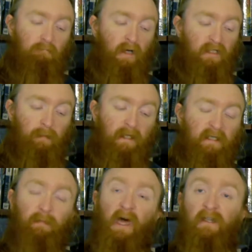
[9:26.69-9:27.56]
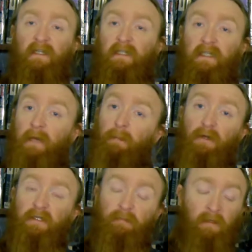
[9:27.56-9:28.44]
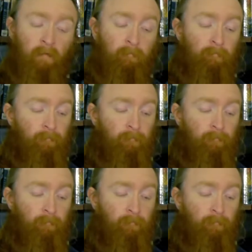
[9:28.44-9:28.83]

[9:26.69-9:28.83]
Must have been some early disciple or something.